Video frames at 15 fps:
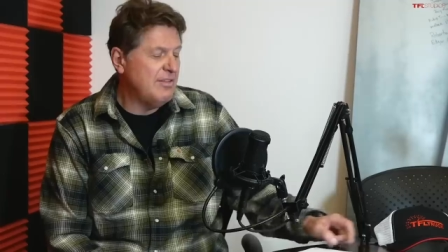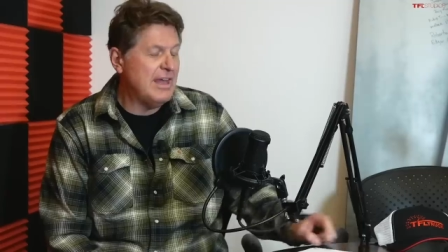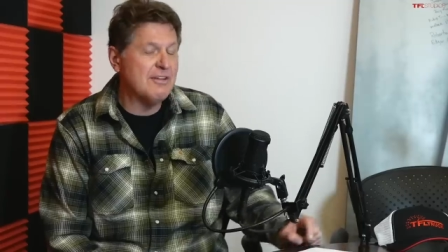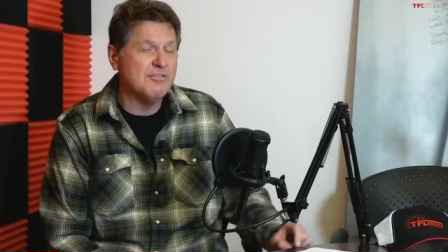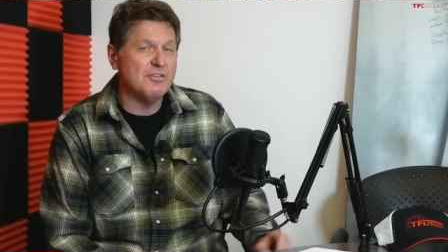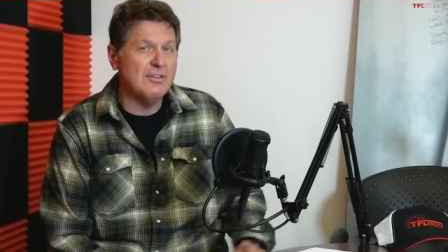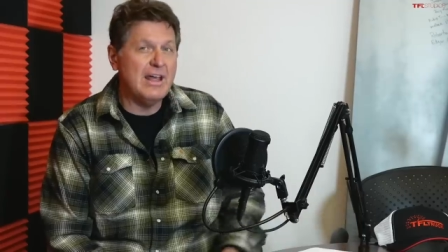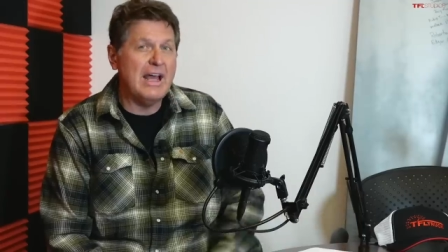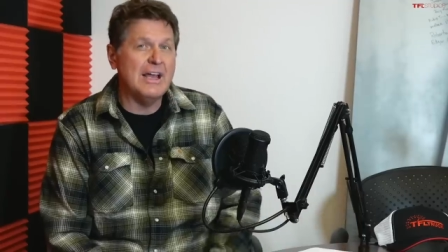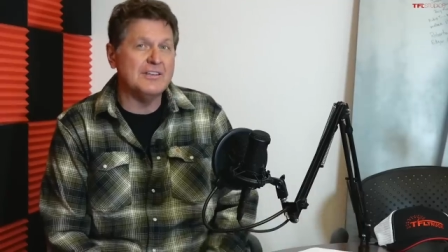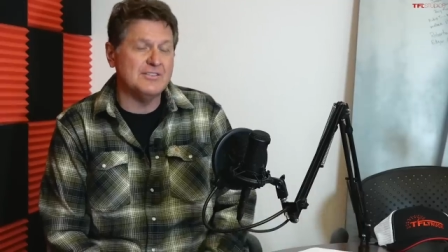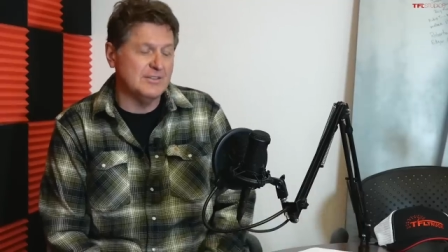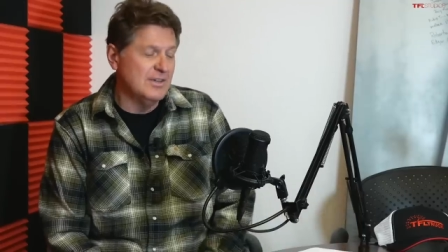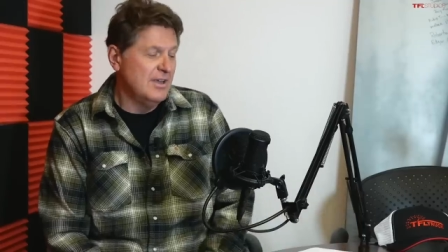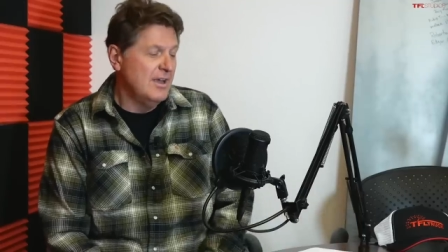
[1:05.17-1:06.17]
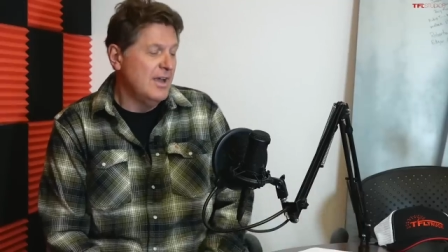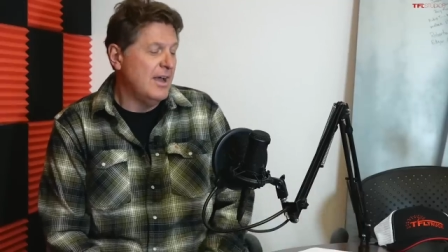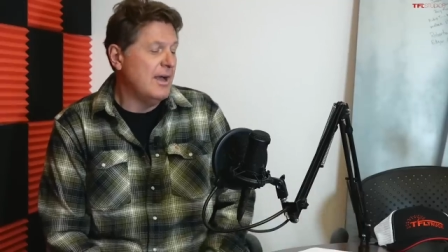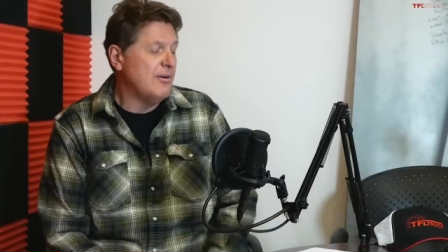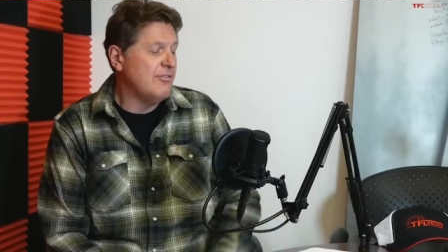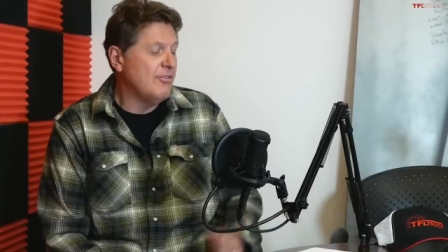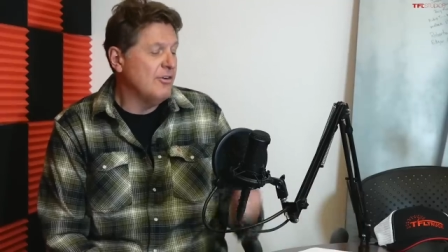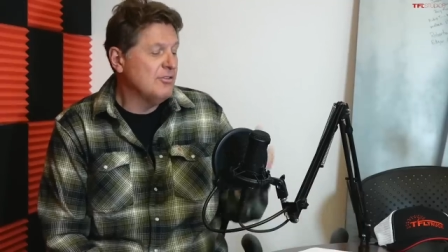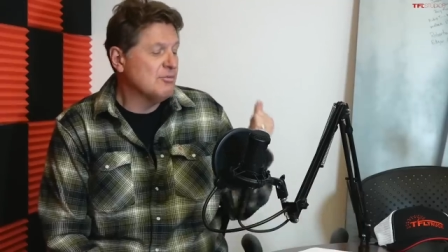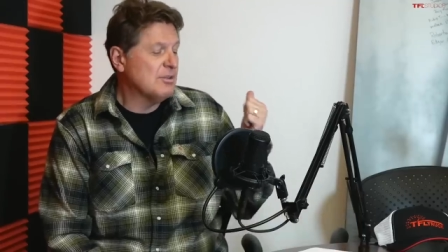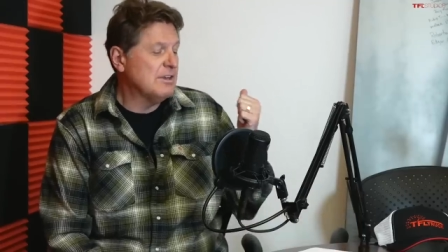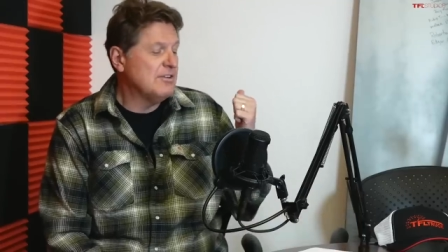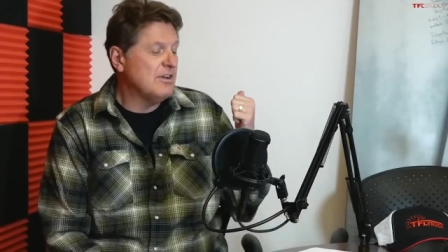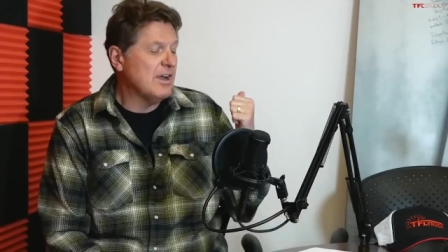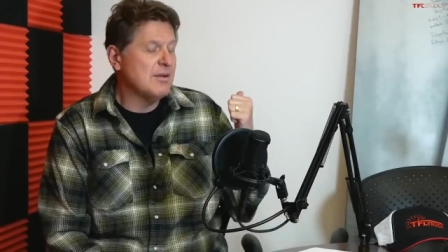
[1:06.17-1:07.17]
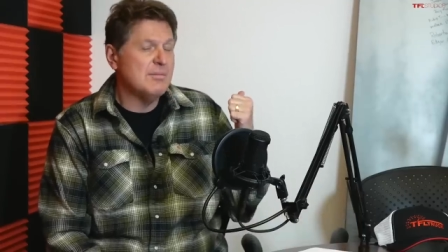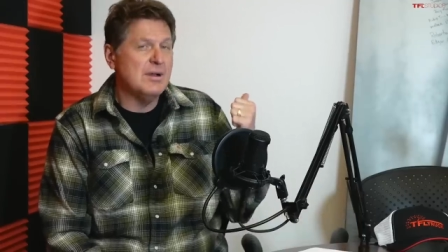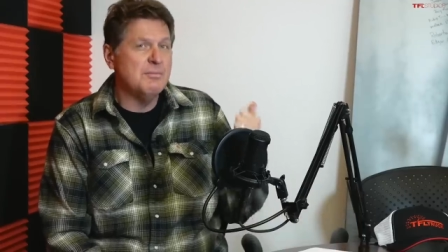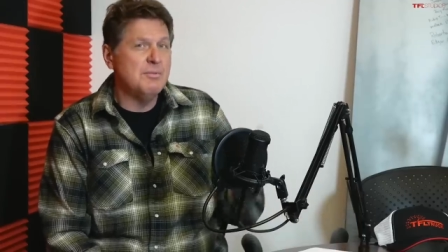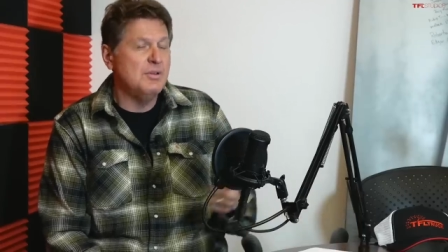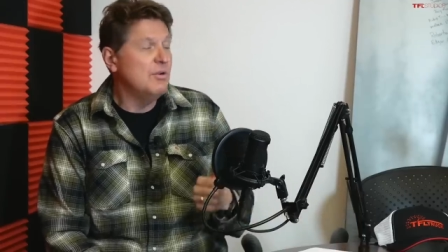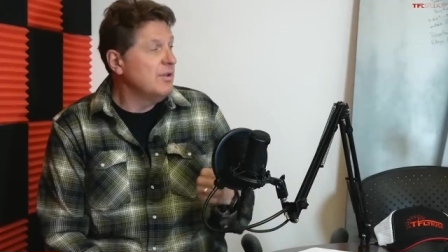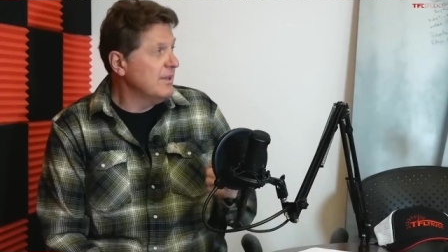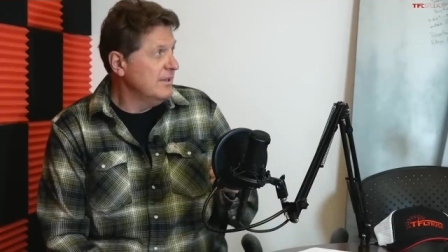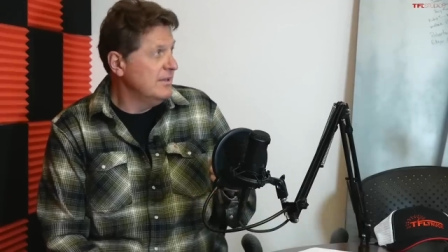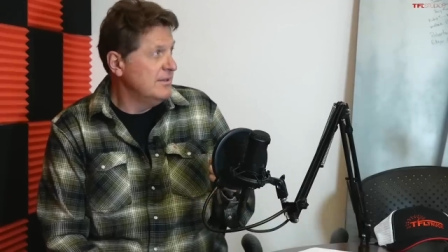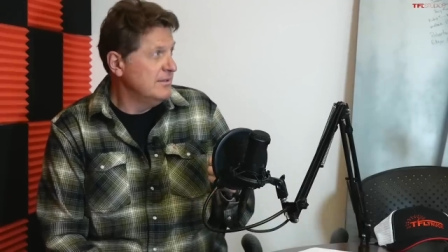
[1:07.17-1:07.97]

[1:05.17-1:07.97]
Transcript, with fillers: that for last. Uh, first, we're going to talk about Buick.